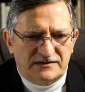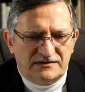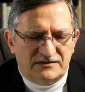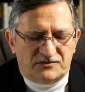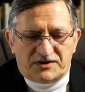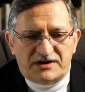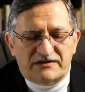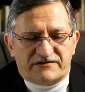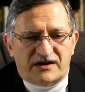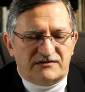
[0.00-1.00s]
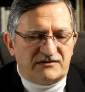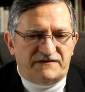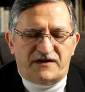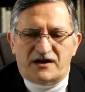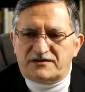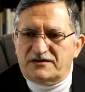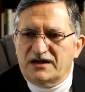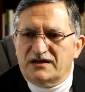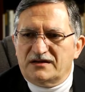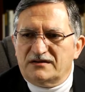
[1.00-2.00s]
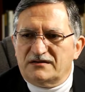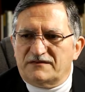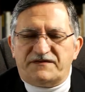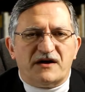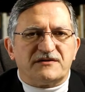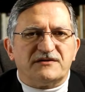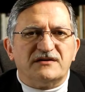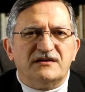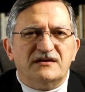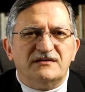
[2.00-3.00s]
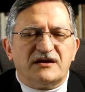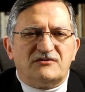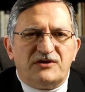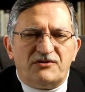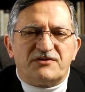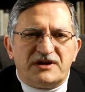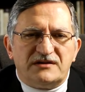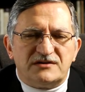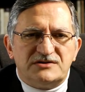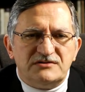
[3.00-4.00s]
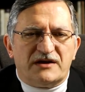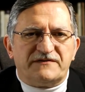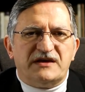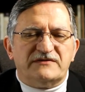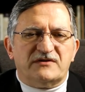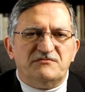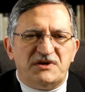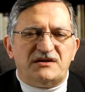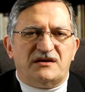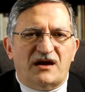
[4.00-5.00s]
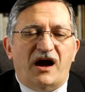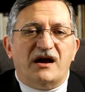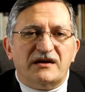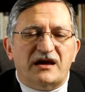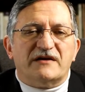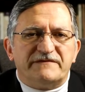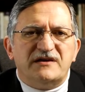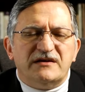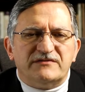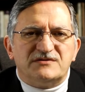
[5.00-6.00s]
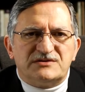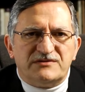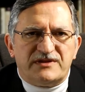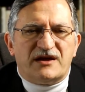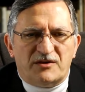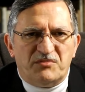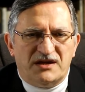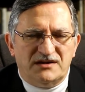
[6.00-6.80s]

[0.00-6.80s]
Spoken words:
where he said to the Father, Father, the glory that you have given me, I have given to them.